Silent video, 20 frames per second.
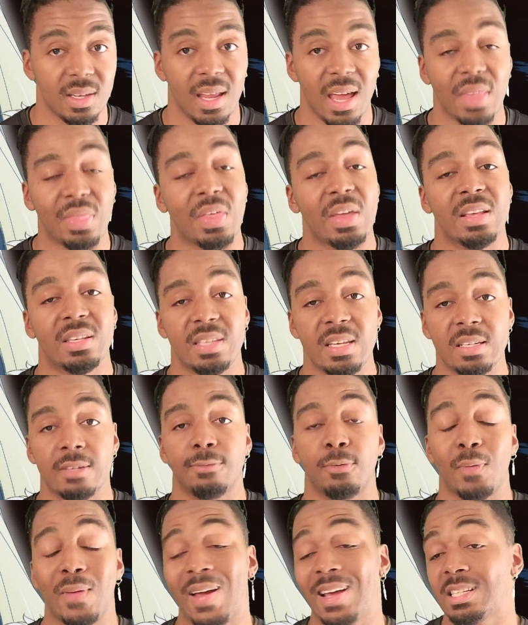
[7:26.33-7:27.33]
I think season
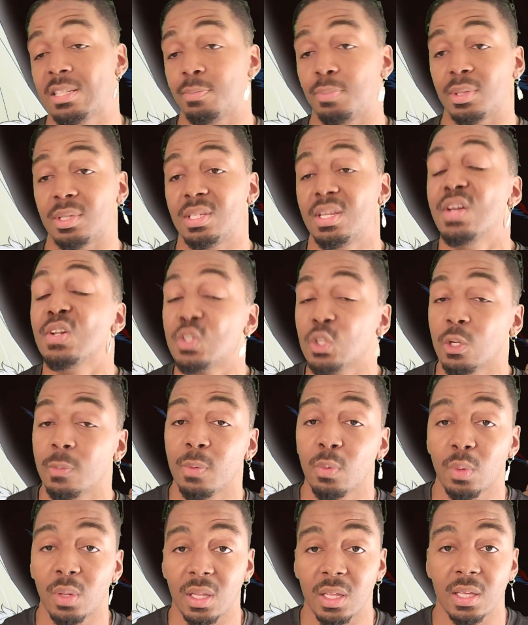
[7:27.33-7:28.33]
4 has the potential to be
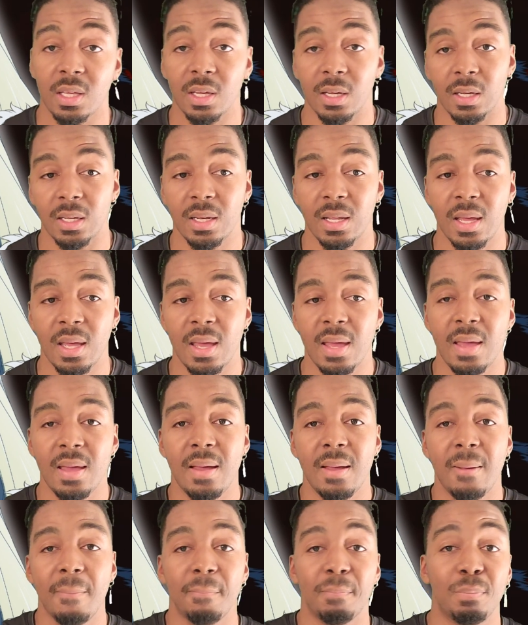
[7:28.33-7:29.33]
really good.
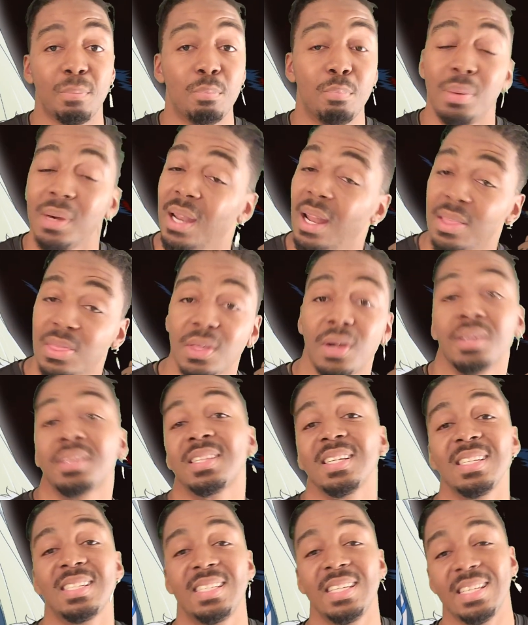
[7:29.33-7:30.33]
But I thought
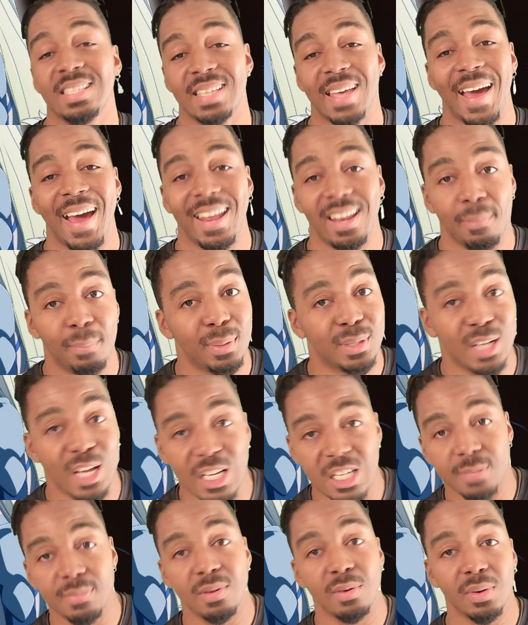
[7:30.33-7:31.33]
this season had the
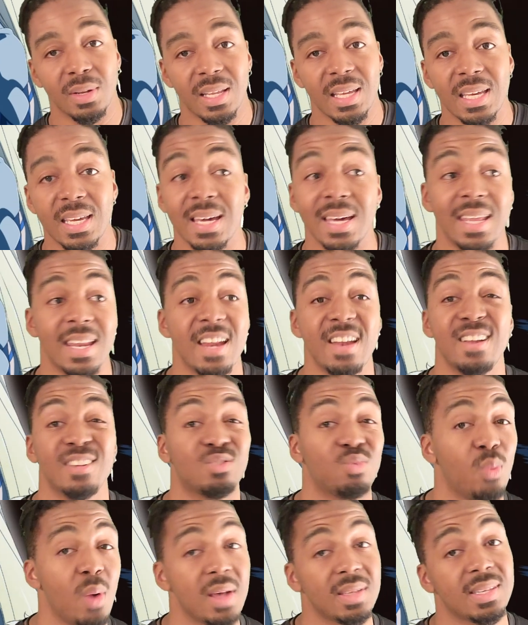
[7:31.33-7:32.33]
potential to be really good, and it just
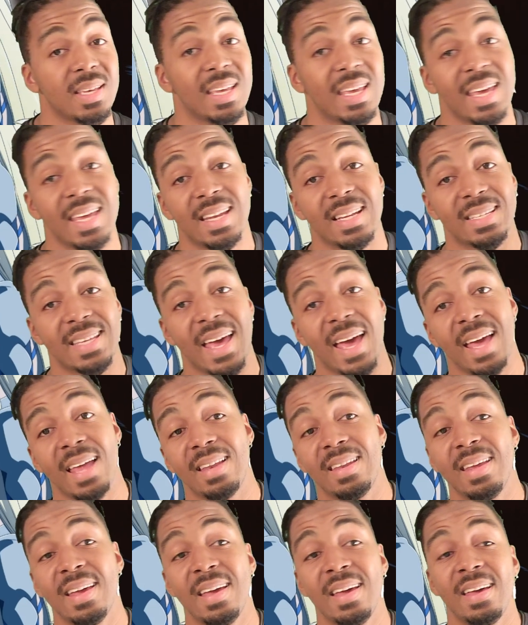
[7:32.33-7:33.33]
wasn't. It just
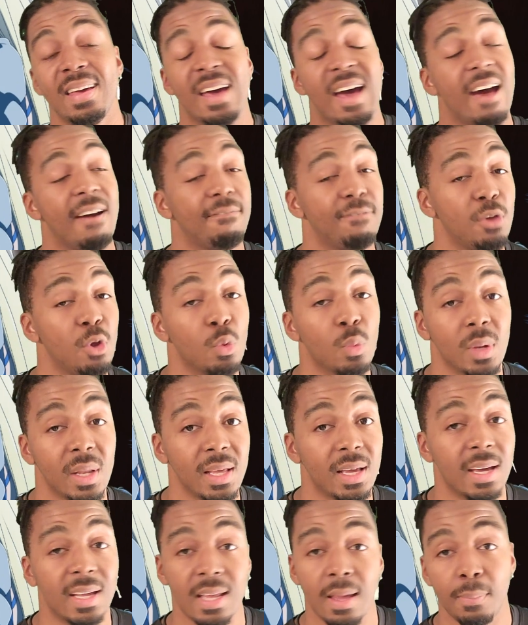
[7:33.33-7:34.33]
had a few really
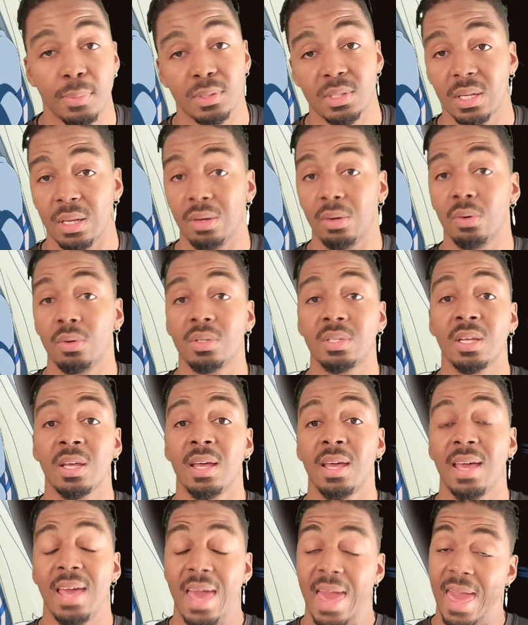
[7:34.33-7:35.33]
good episodes
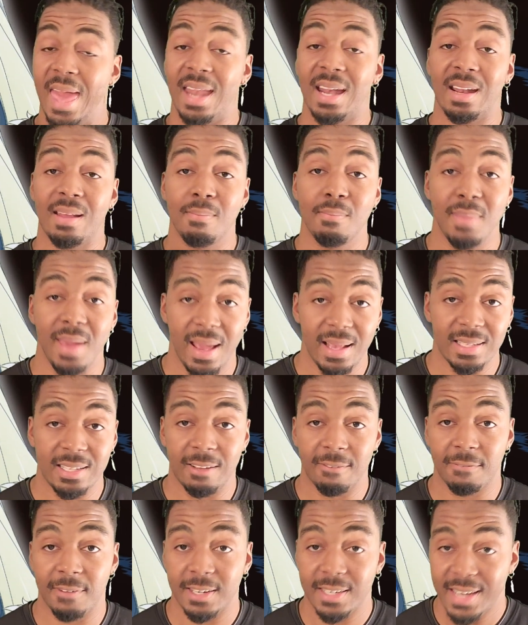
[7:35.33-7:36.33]
and an
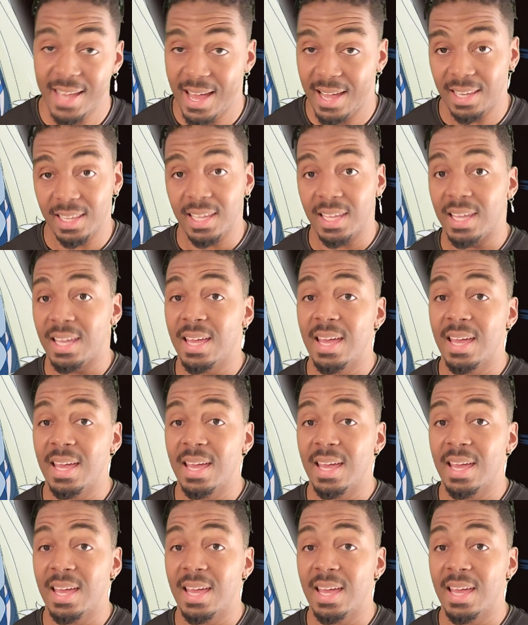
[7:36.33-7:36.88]
amazing finale.